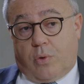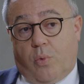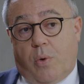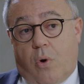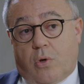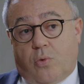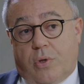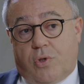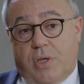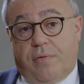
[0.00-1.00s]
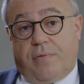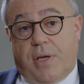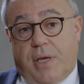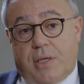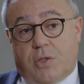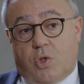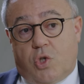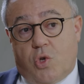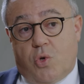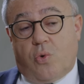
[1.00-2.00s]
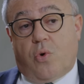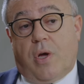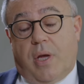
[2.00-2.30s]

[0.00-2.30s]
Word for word: we want to achieve is to